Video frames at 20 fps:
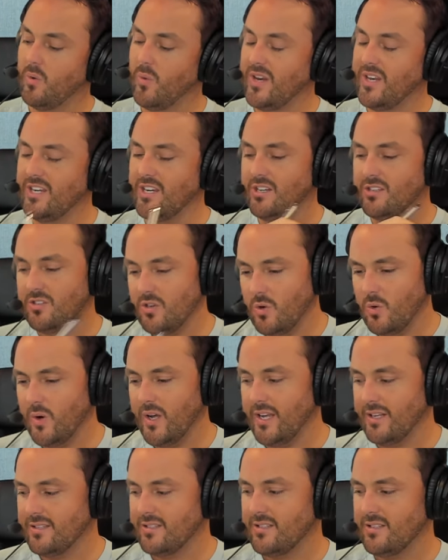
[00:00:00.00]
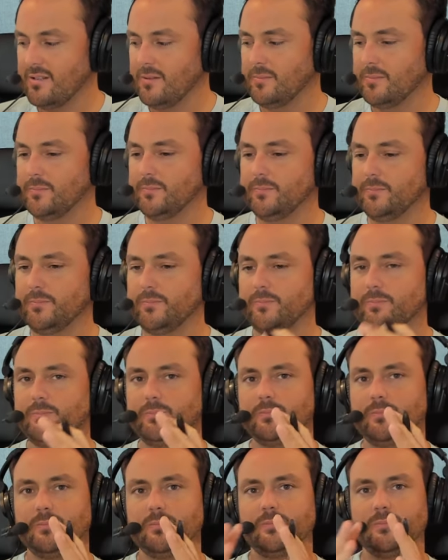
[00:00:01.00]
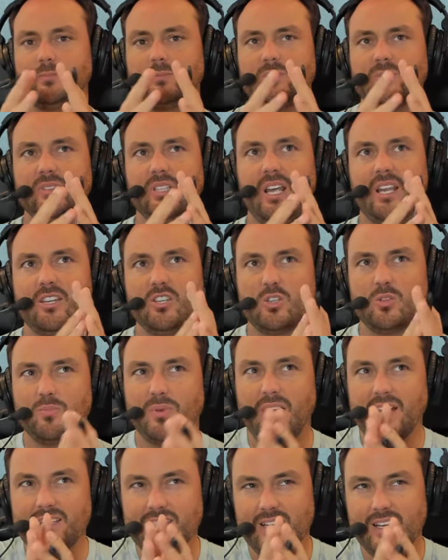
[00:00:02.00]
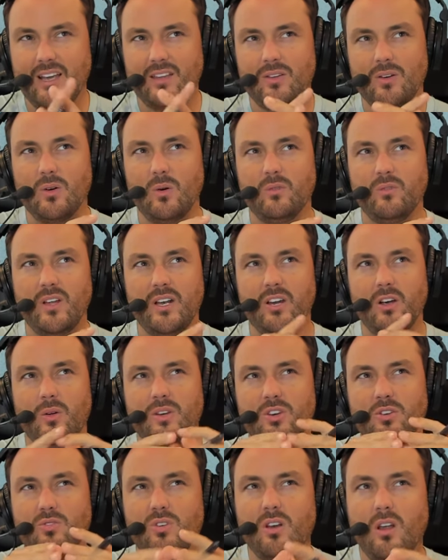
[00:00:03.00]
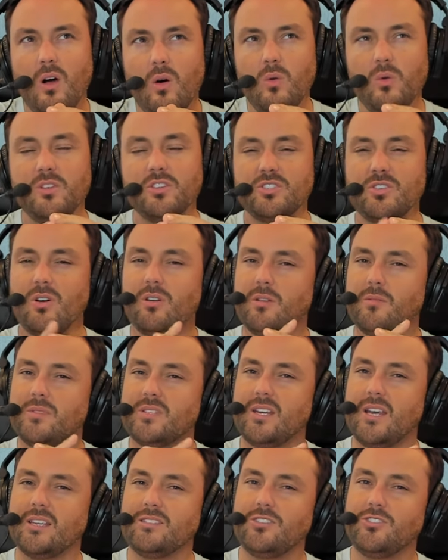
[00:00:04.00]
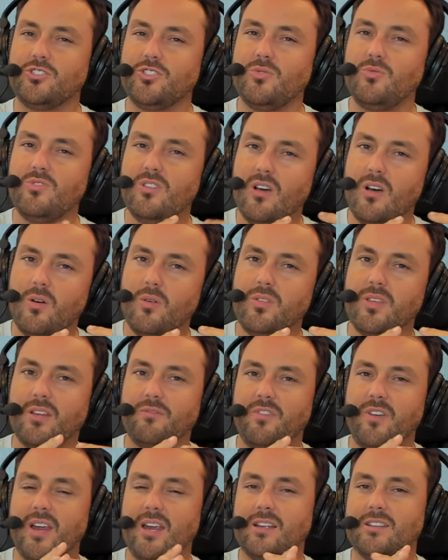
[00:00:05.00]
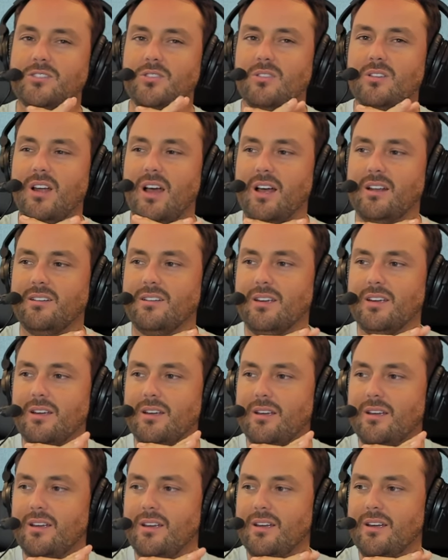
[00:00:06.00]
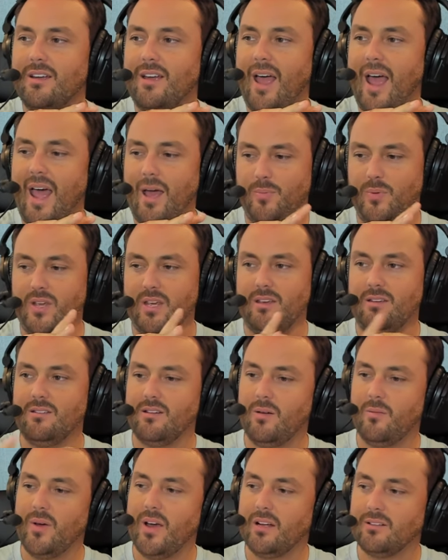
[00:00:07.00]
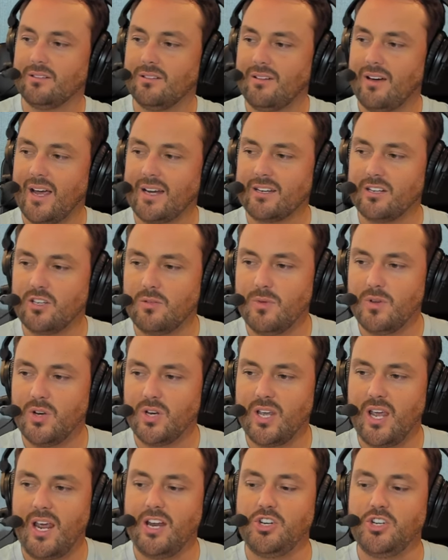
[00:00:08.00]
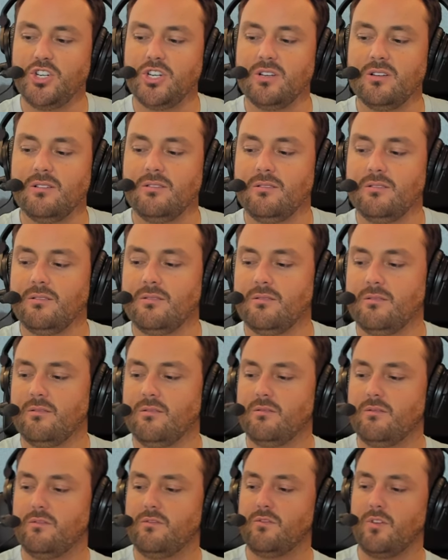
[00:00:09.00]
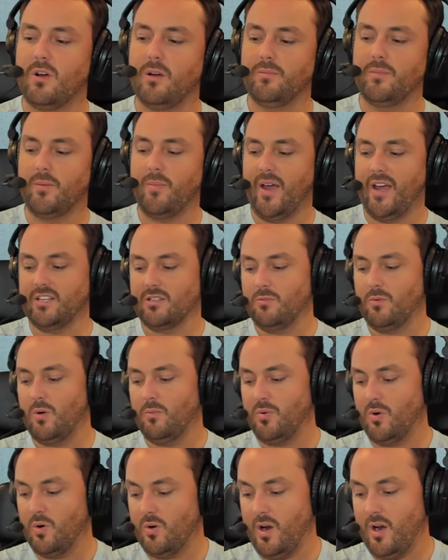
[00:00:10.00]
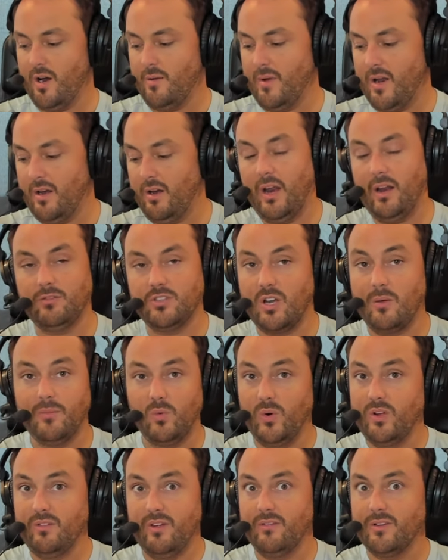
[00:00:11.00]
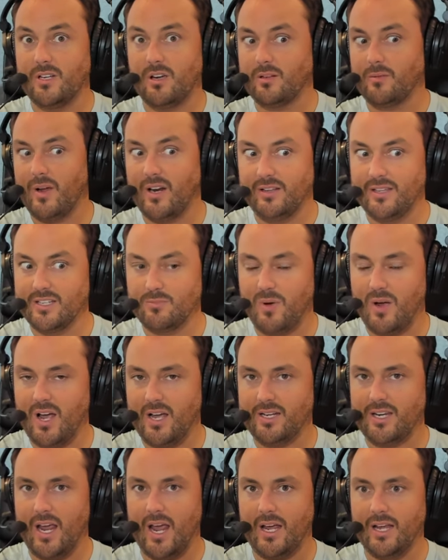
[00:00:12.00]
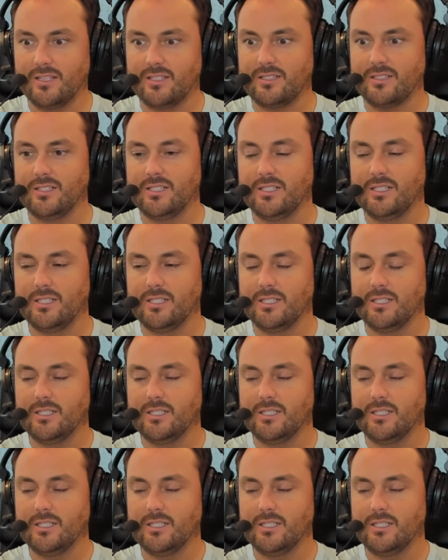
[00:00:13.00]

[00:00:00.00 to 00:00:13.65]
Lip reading: But when you do it and you splice together an old video and you know the circumstances, you know that fans are not happy about the lack of communication from the basketball program, and something we've even talked about on this podcast.